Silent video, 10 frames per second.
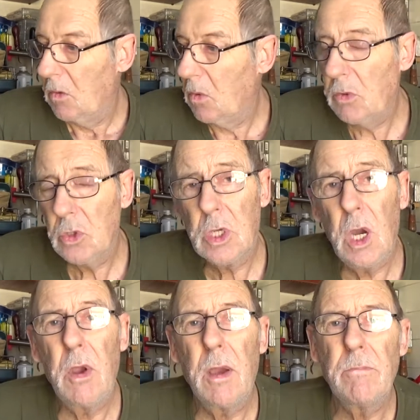we used to go
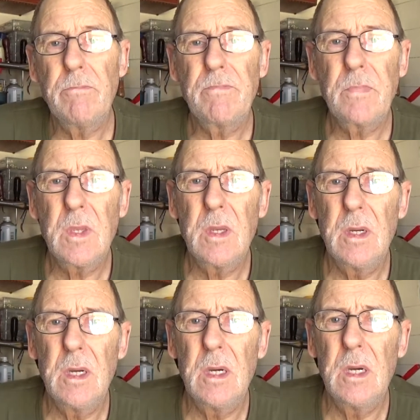around
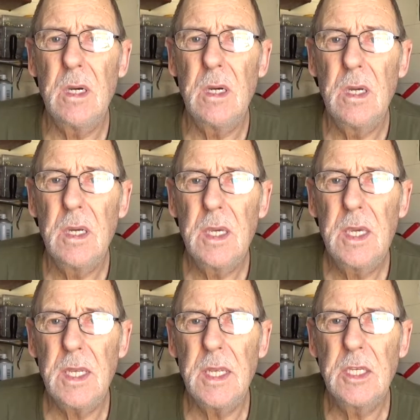
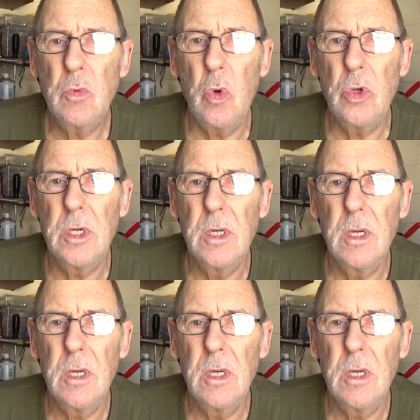getting this wood.